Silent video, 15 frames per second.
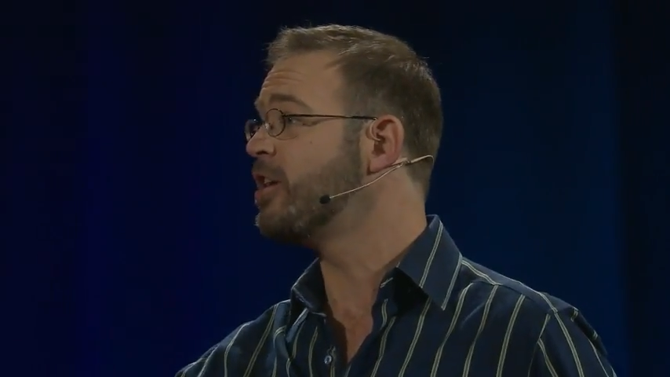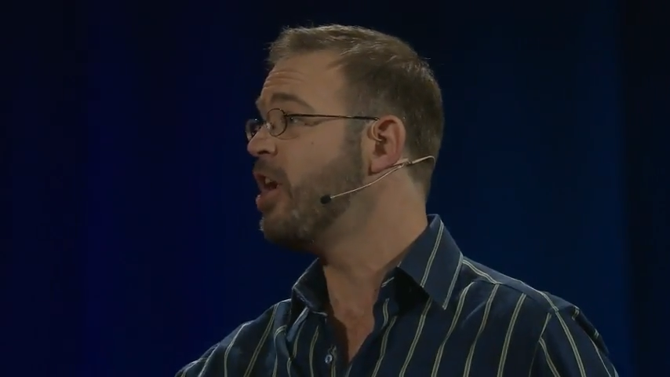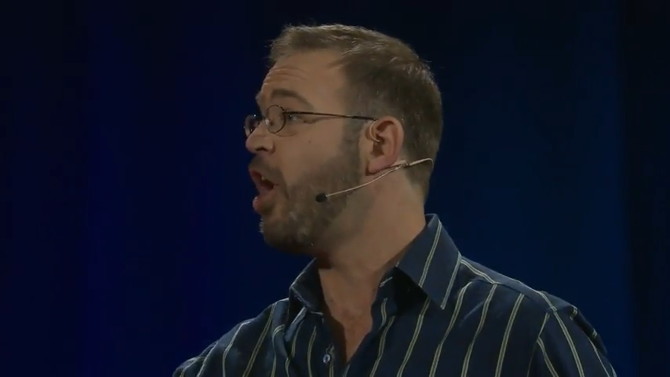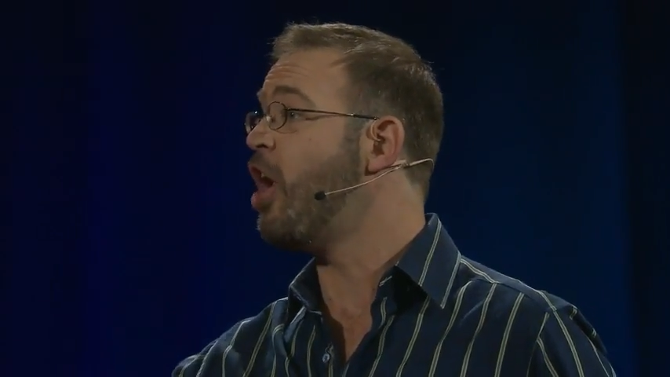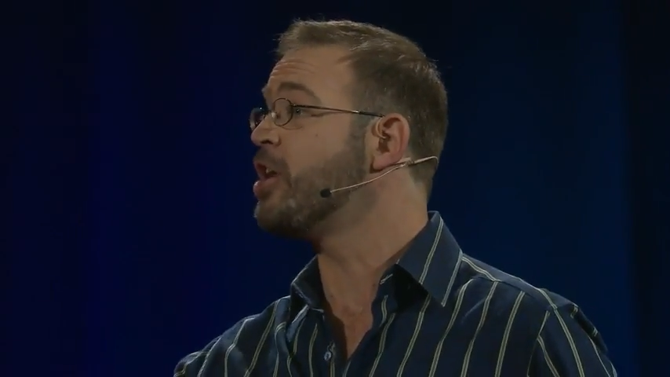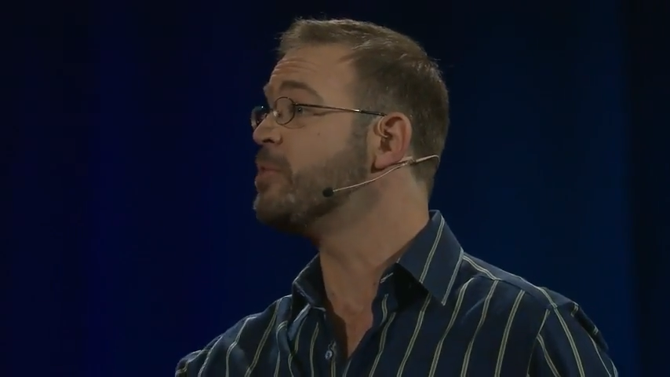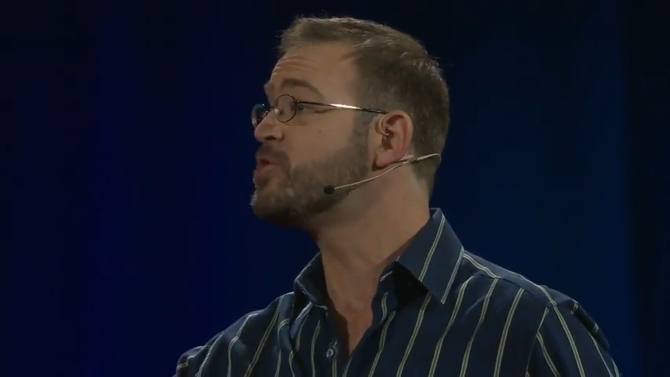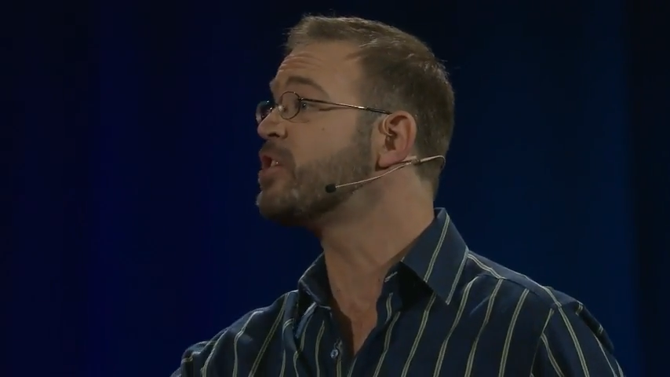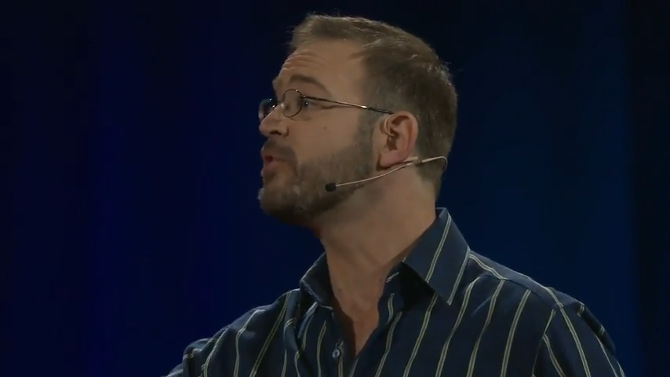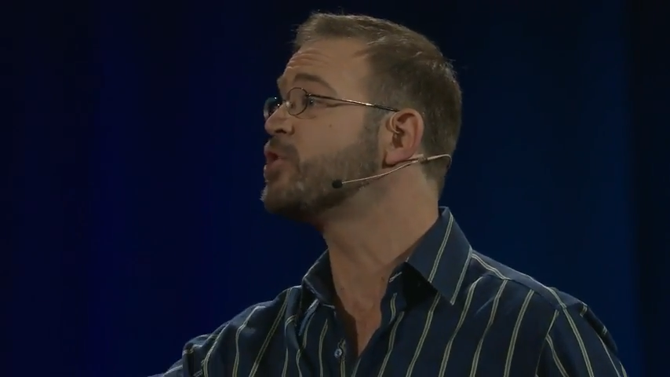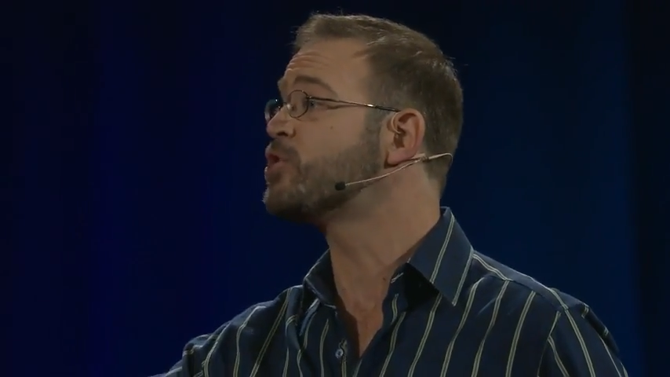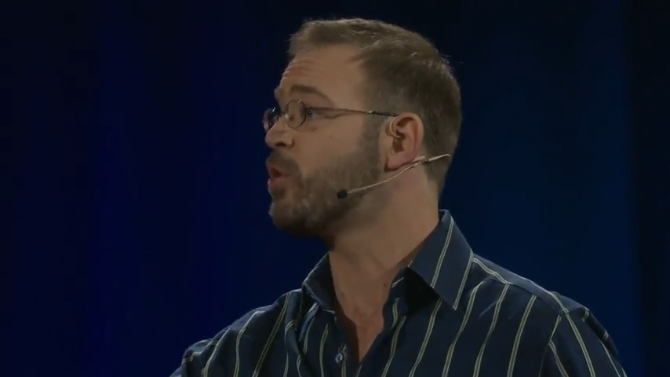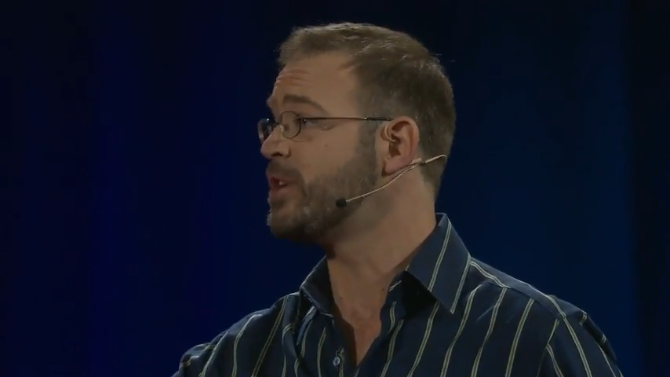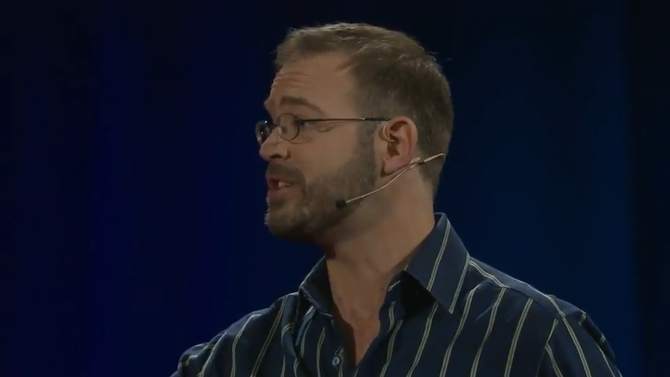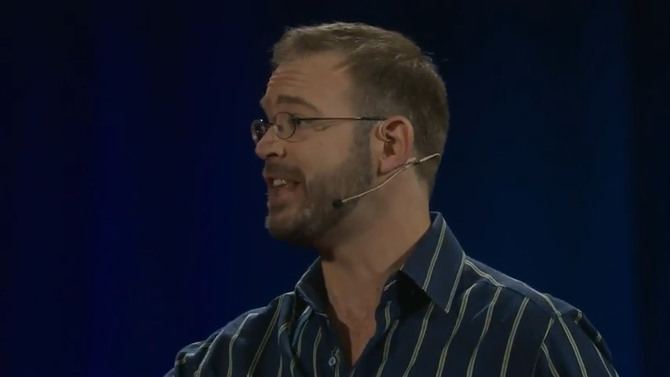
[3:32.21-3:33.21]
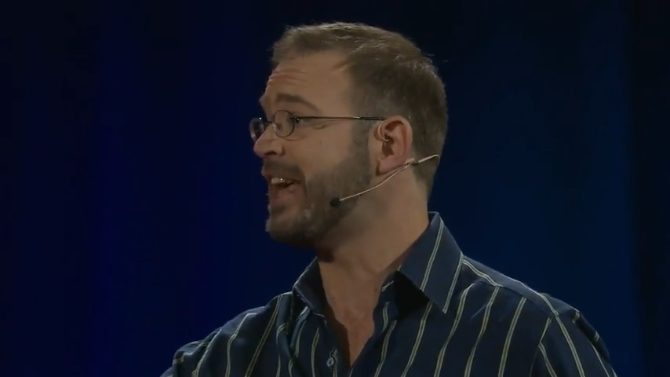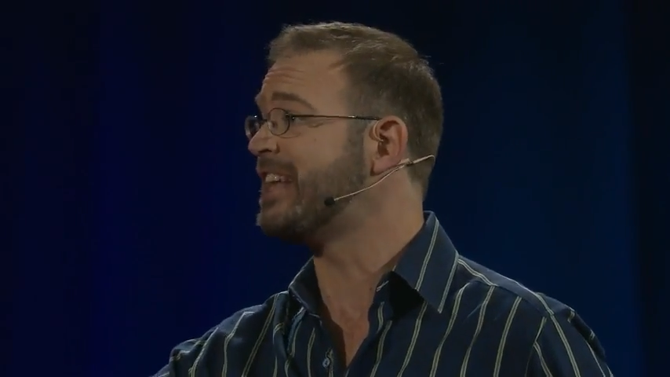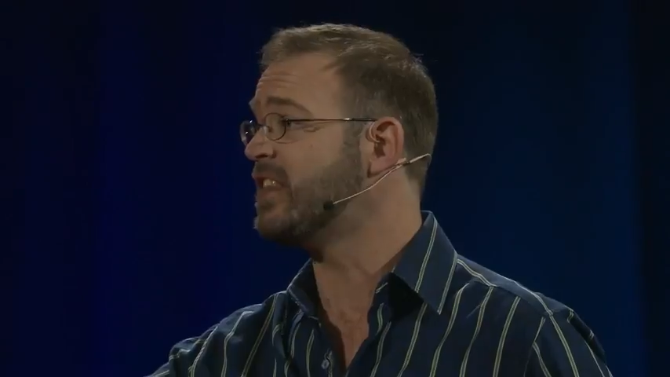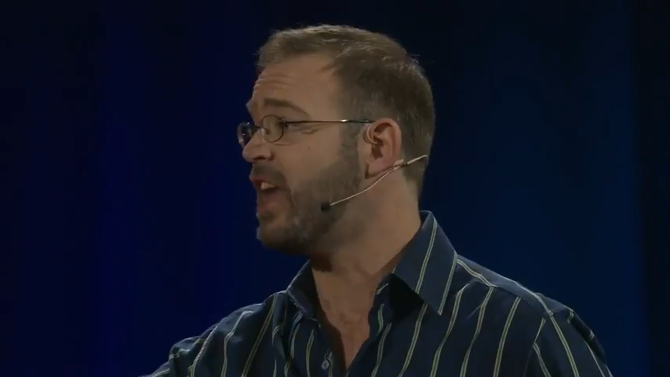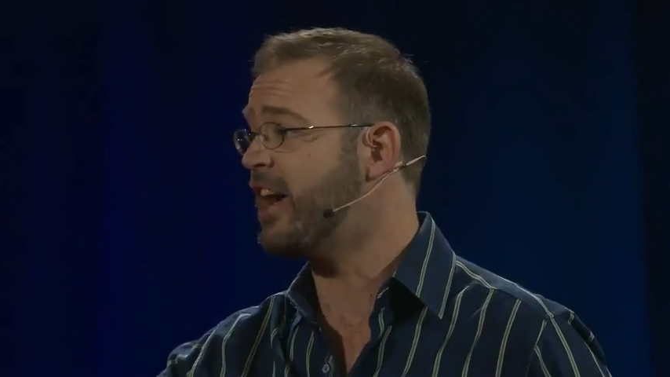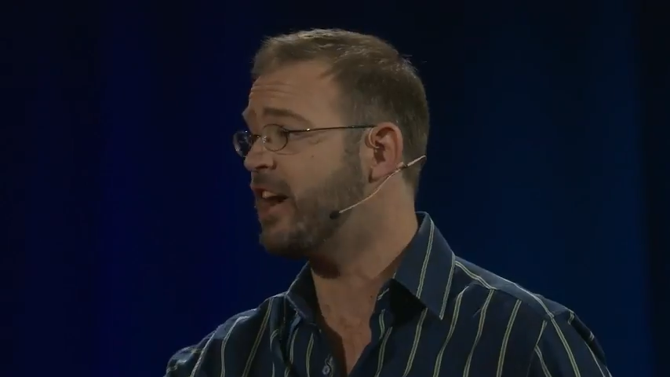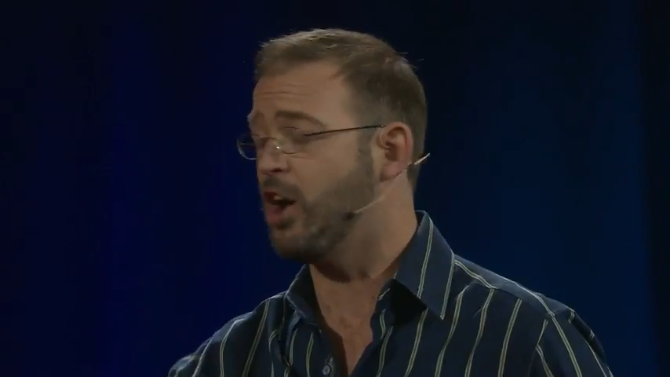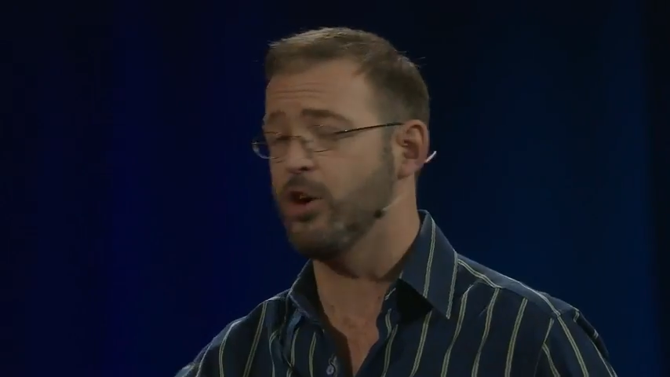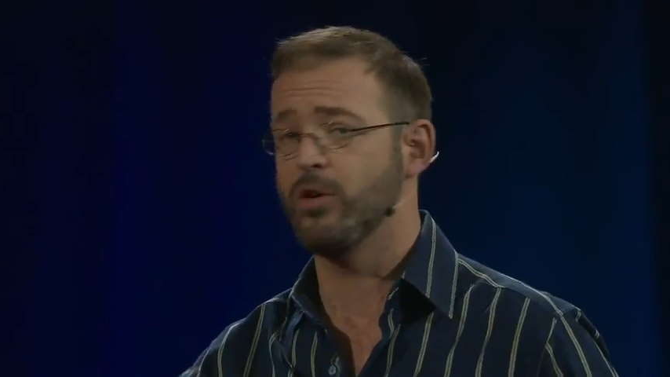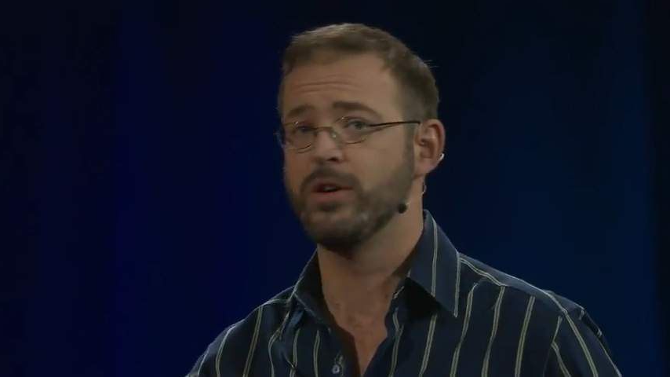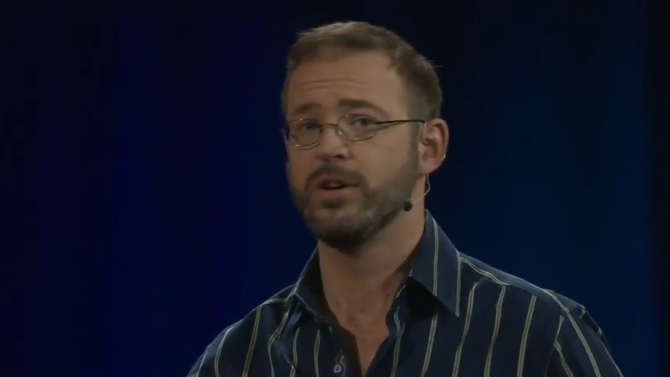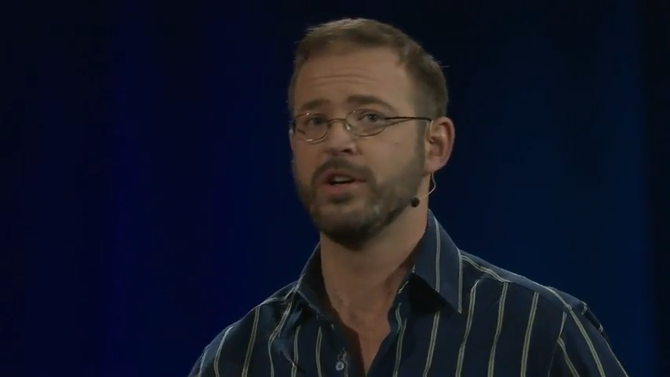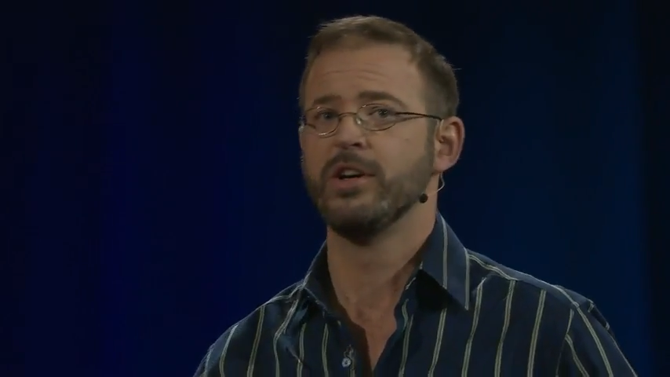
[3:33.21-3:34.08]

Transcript: on observatories like LIGO